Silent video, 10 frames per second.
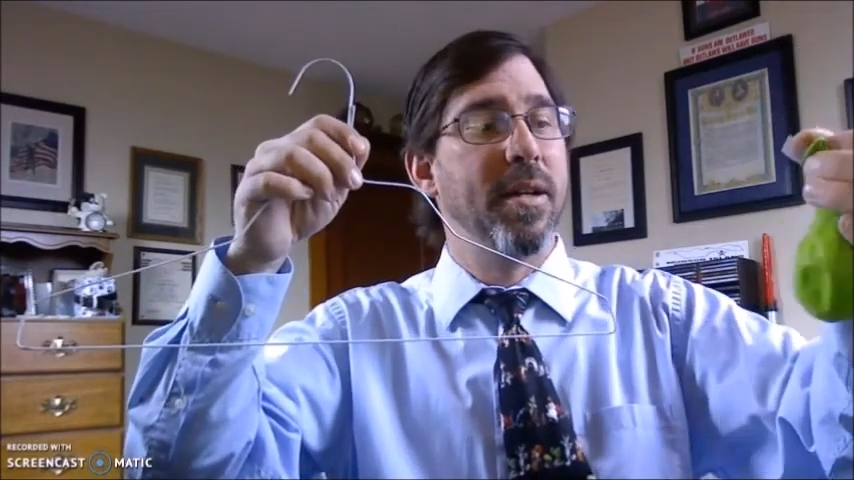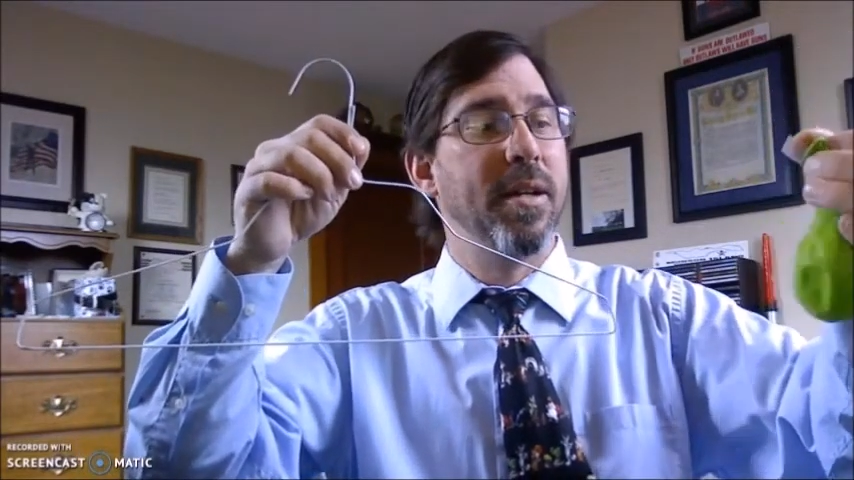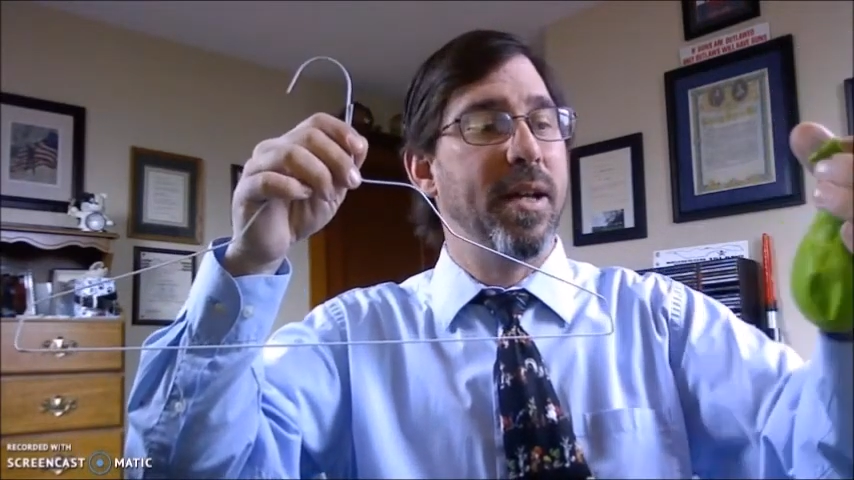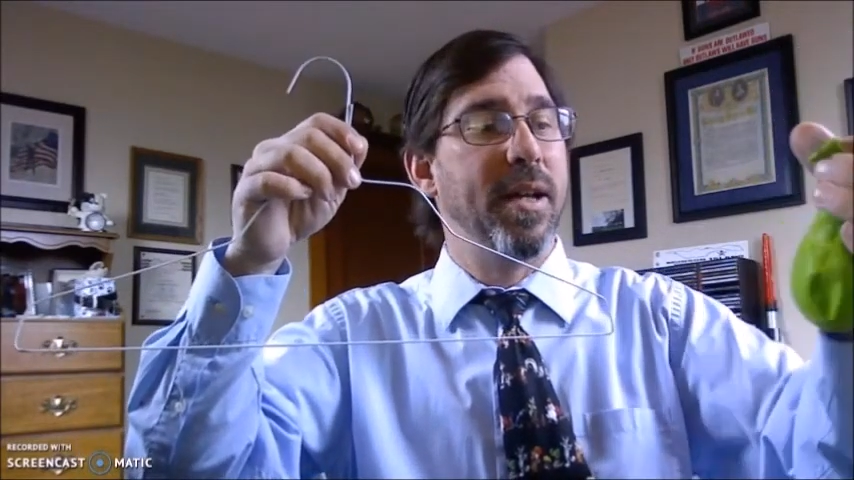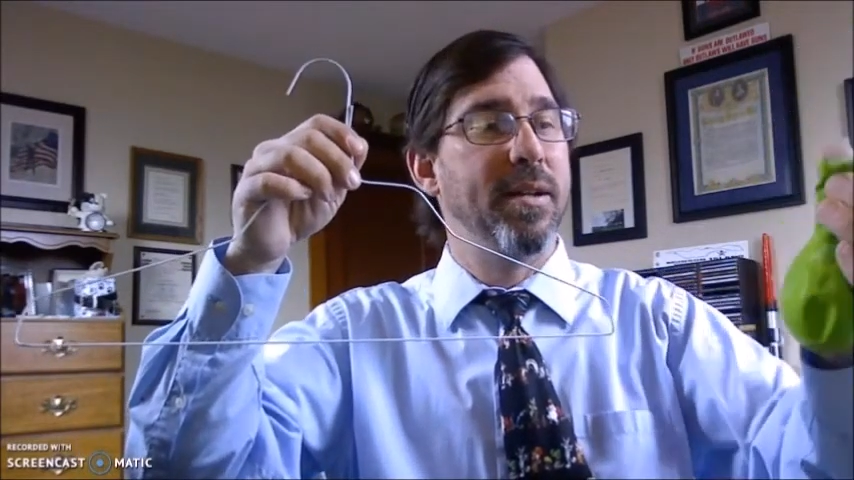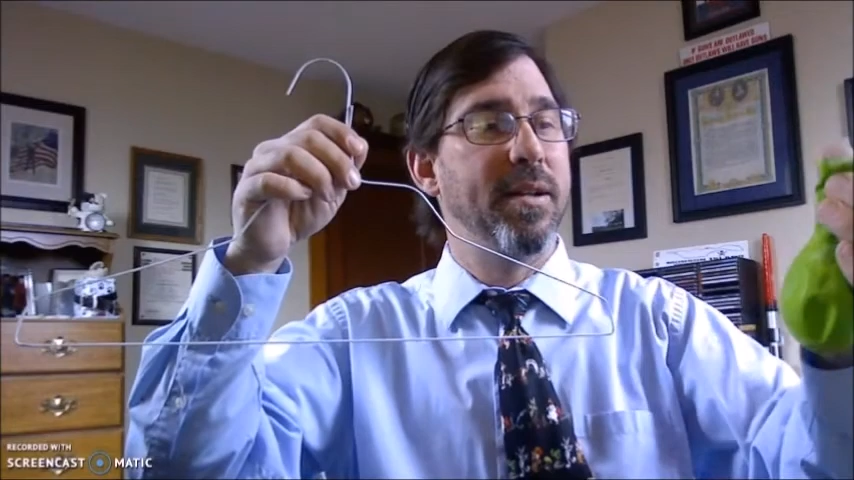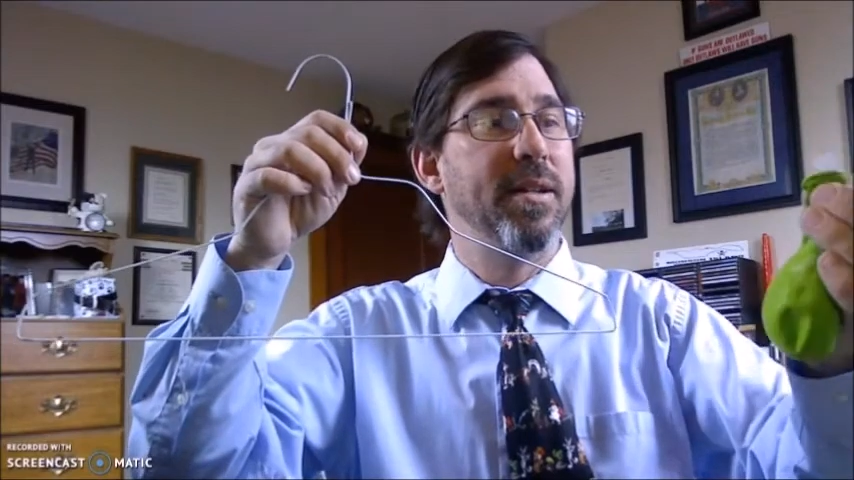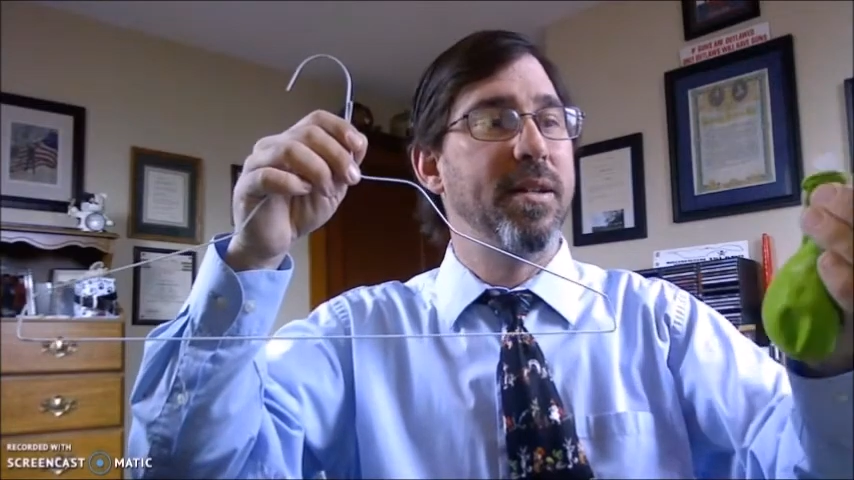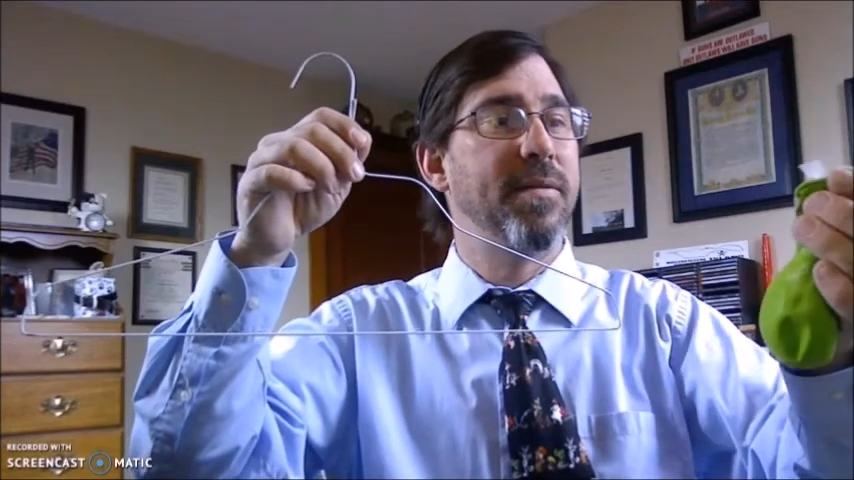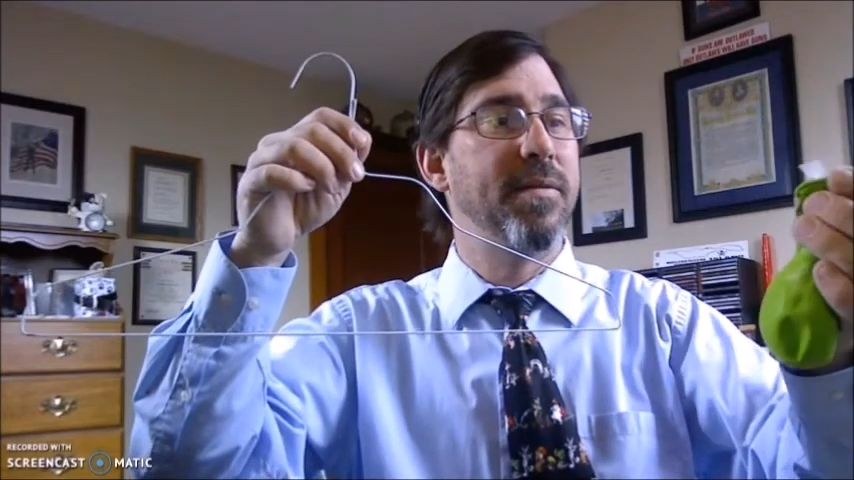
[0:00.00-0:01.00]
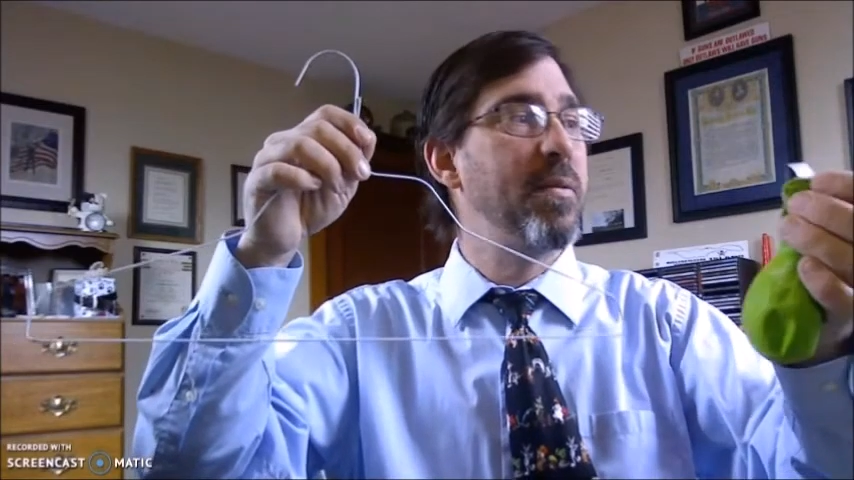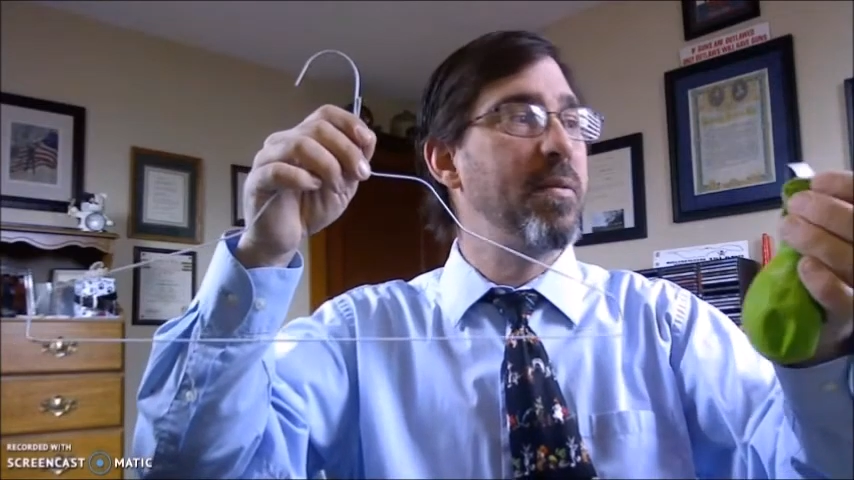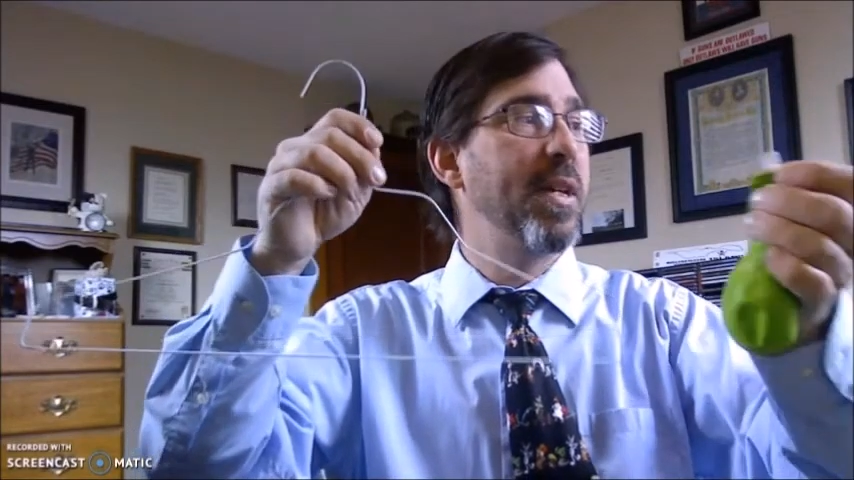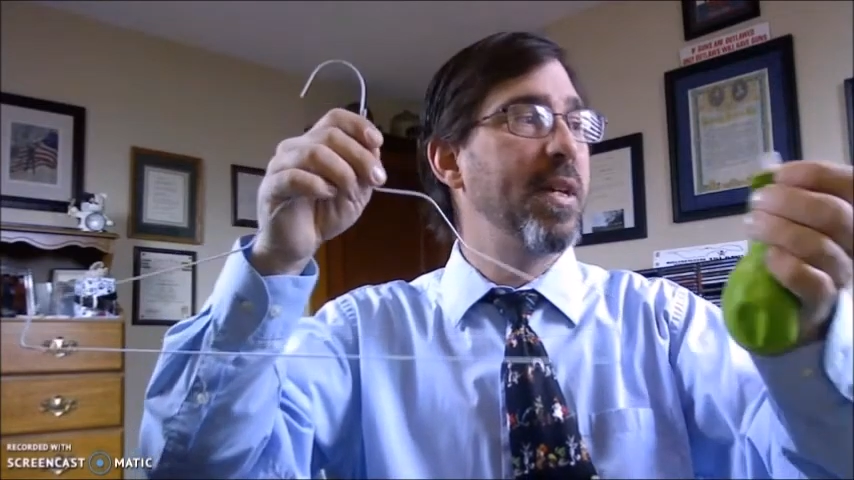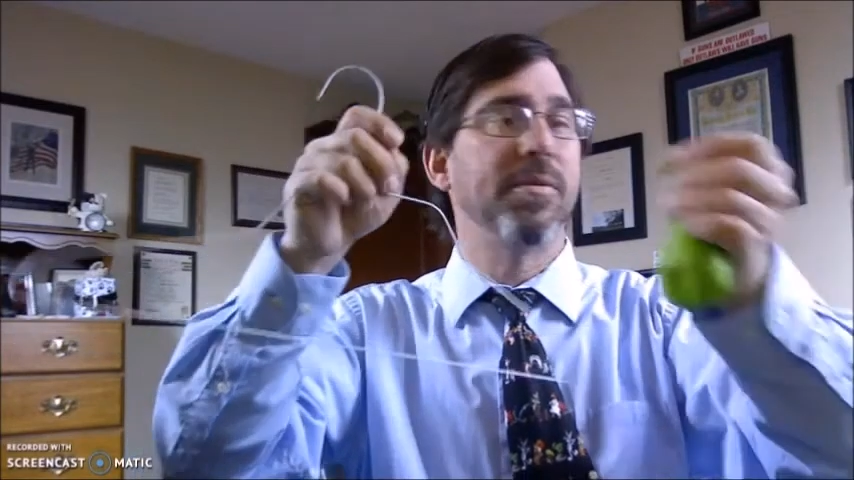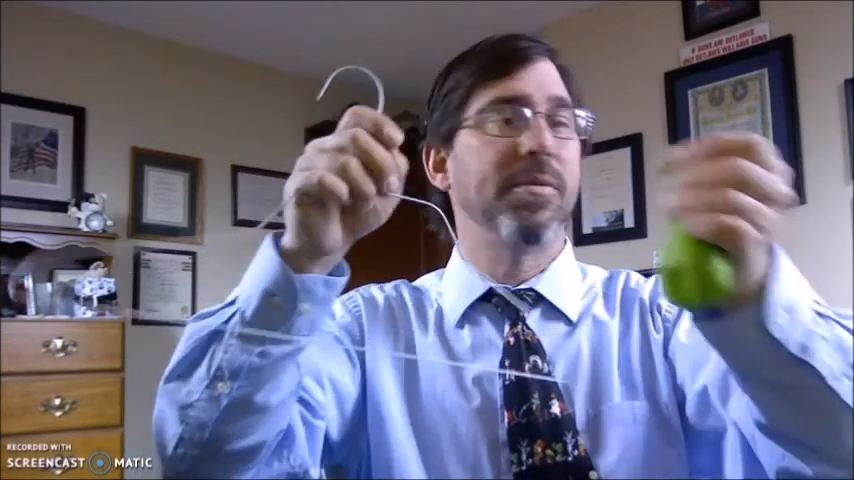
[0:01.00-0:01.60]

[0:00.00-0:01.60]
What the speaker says: and if I was able